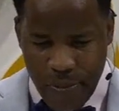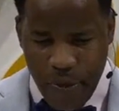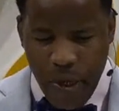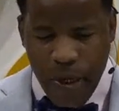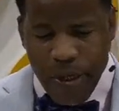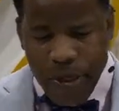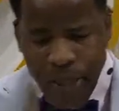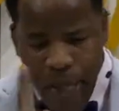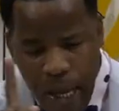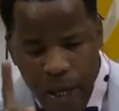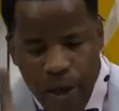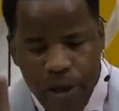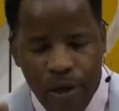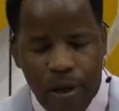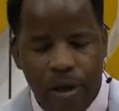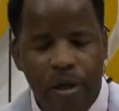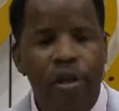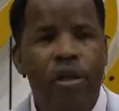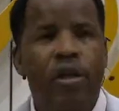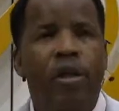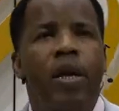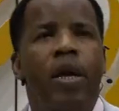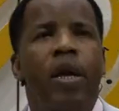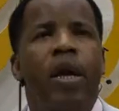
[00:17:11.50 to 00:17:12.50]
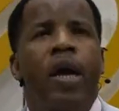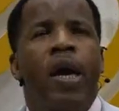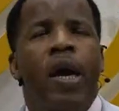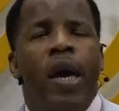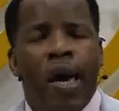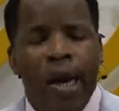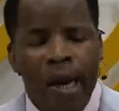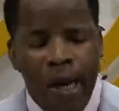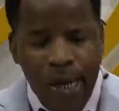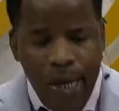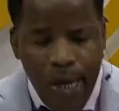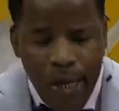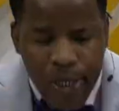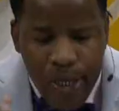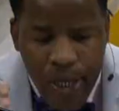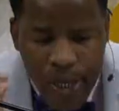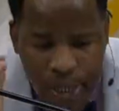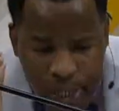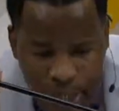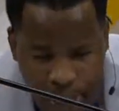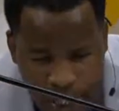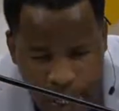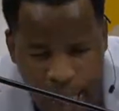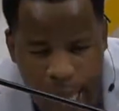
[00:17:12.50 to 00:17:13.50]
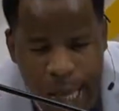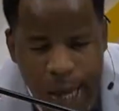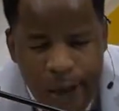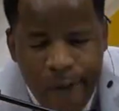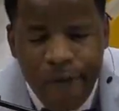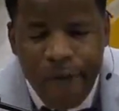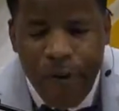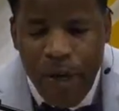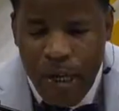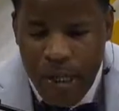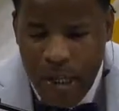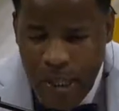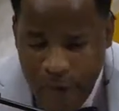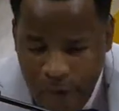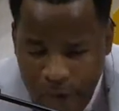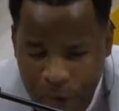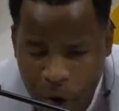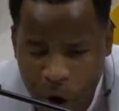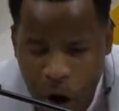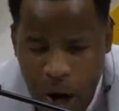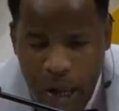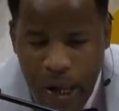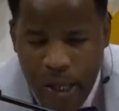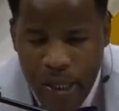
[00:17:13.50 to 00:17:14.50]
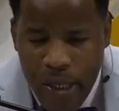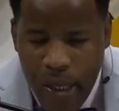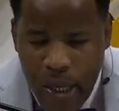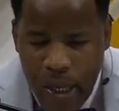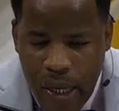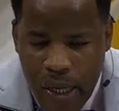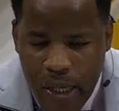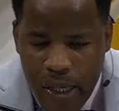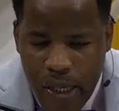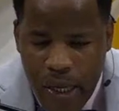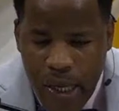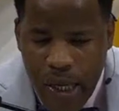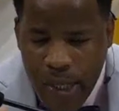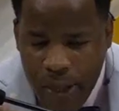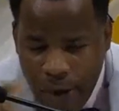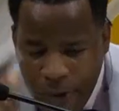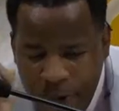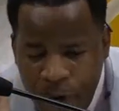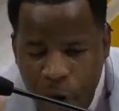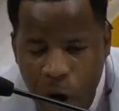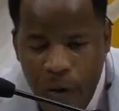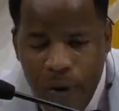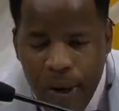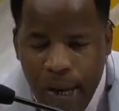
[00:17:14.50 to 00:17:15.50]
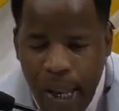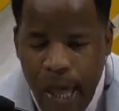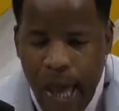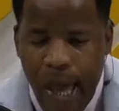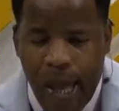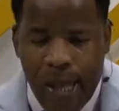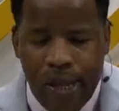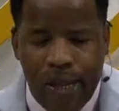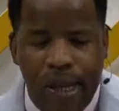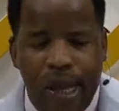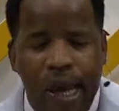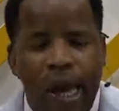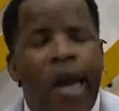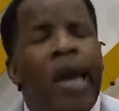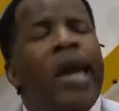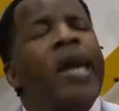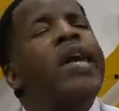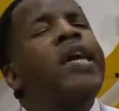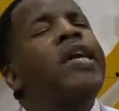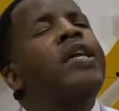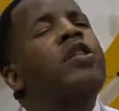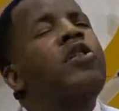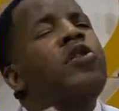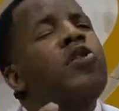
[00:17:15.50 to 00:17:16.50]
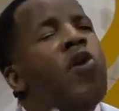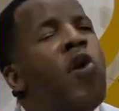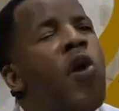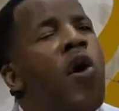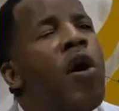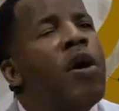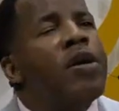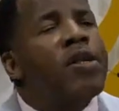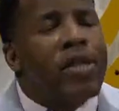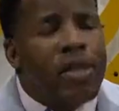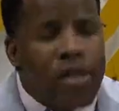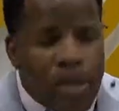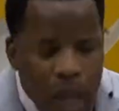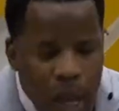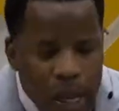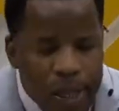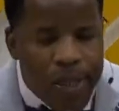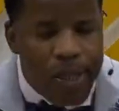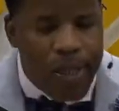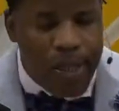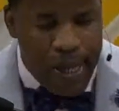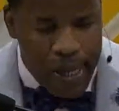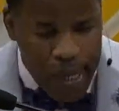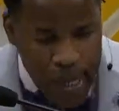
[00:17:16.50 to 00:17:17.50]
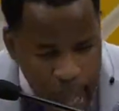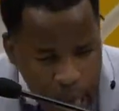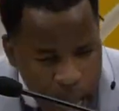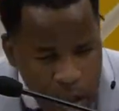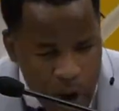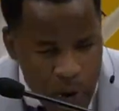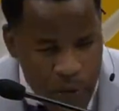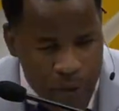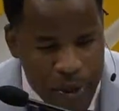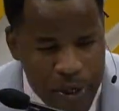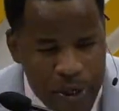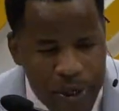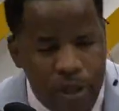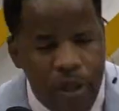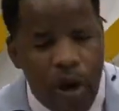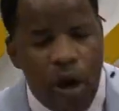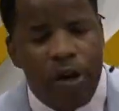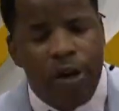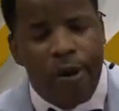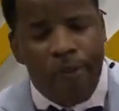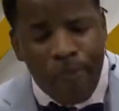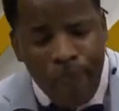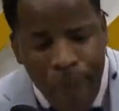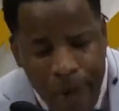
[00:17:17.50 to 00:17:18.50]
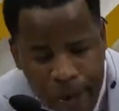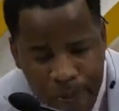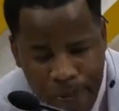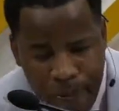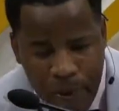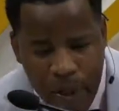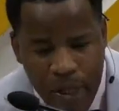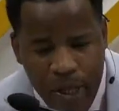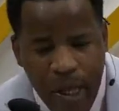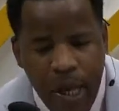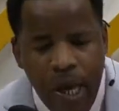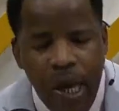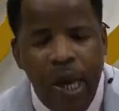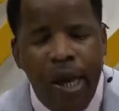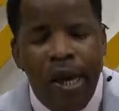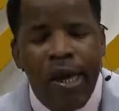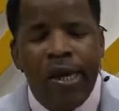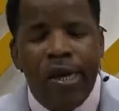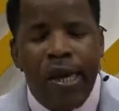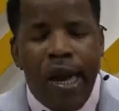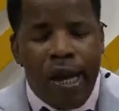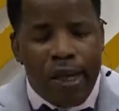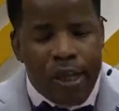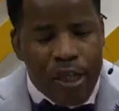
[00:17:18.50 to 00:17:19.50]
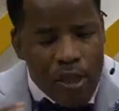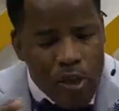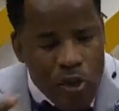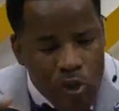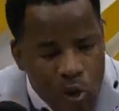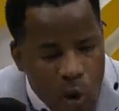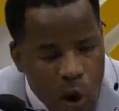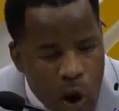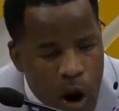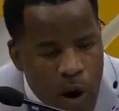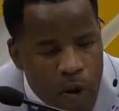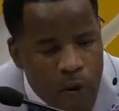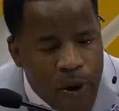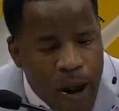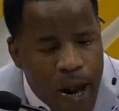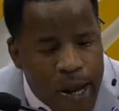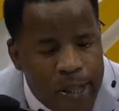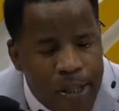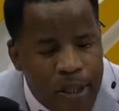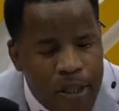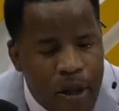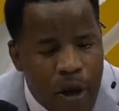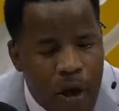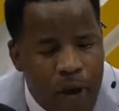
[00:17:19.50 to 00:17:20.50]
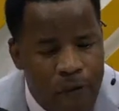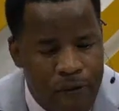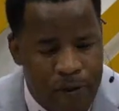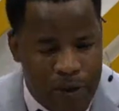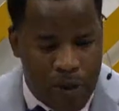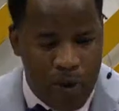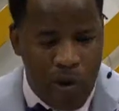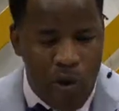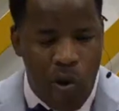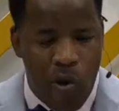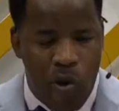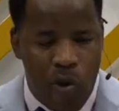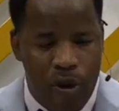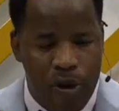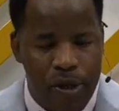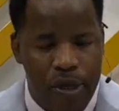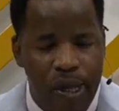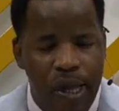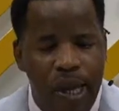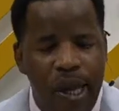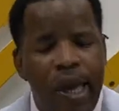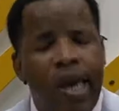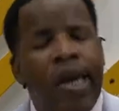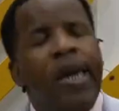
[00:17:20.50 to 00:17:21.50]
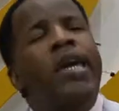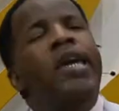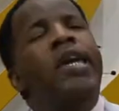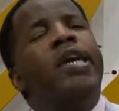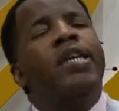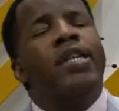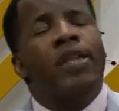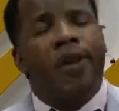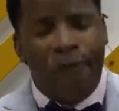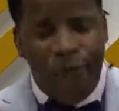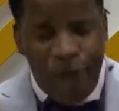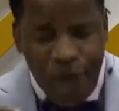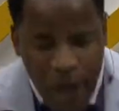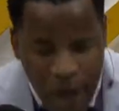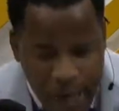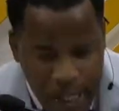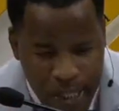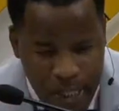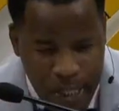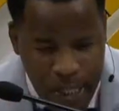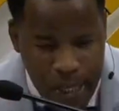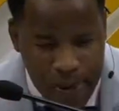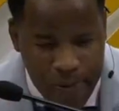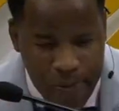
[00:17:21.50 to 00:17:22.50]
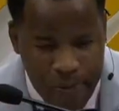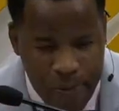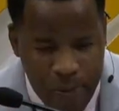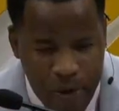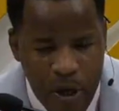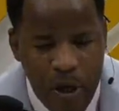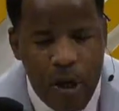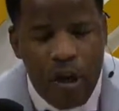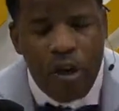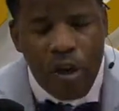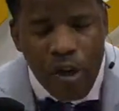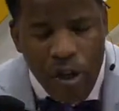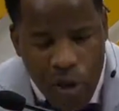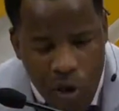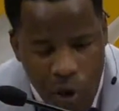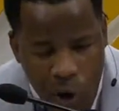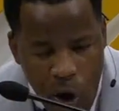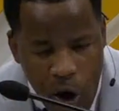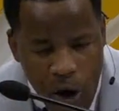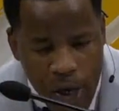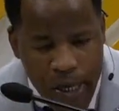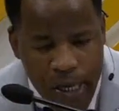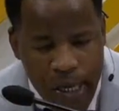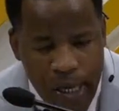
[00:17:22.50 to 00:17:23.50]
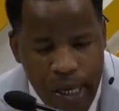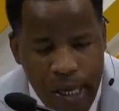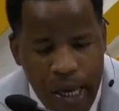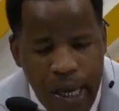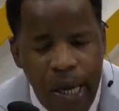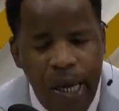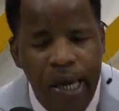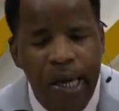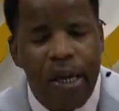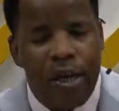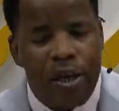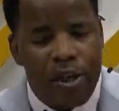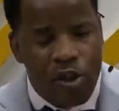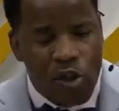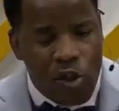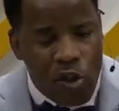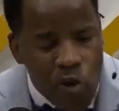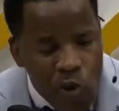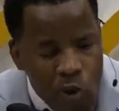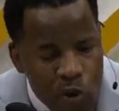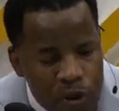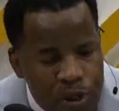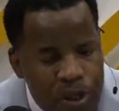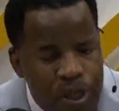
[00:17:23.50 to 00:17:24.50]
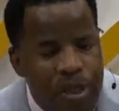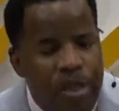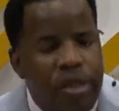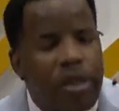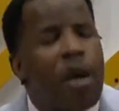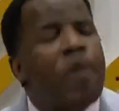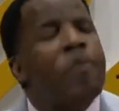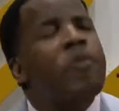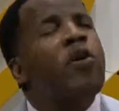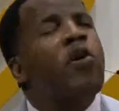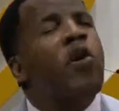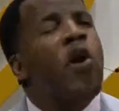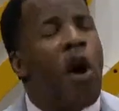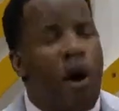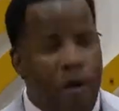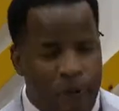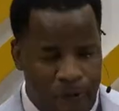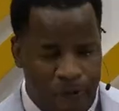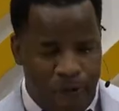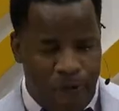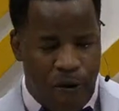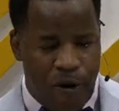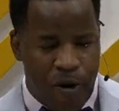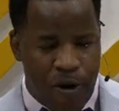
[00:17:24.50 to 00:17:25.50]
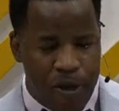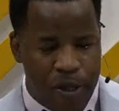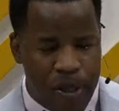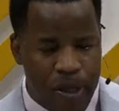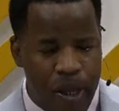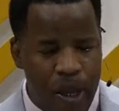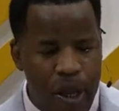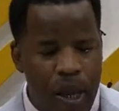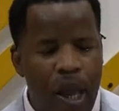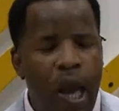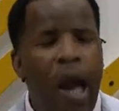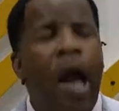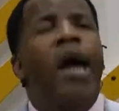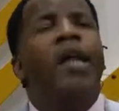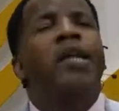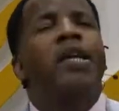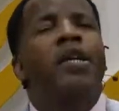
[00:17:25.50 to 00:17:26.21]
Second, he's a slave in, the, in, in, in a foreign land he knows not the language nor the people. He has no right of his own. He is a victim. Surely he is due to some comfort and